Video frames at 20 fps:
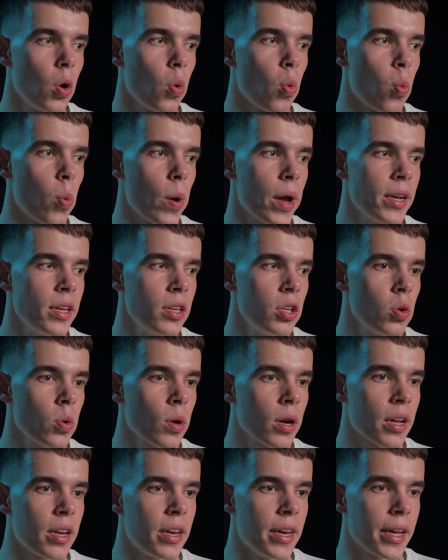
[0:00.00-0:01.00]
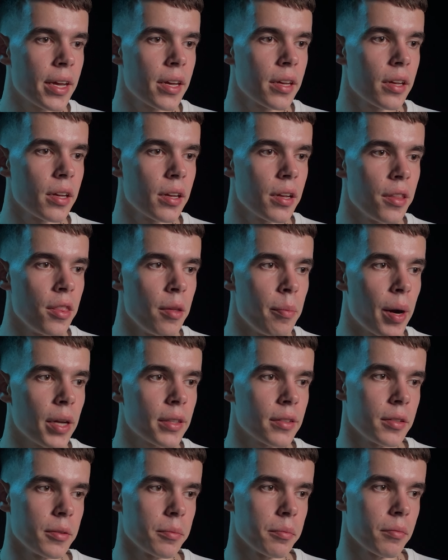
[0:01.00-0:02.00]
when you click the
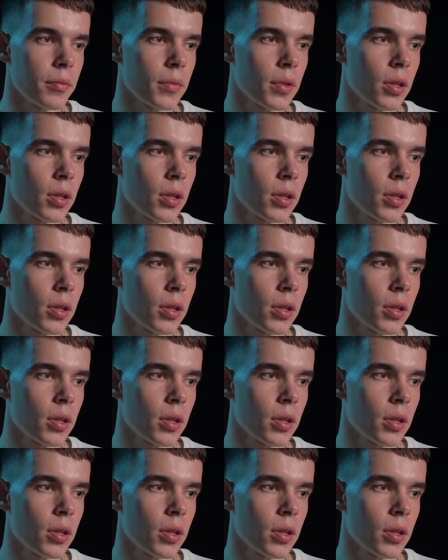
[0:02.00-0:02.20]
button.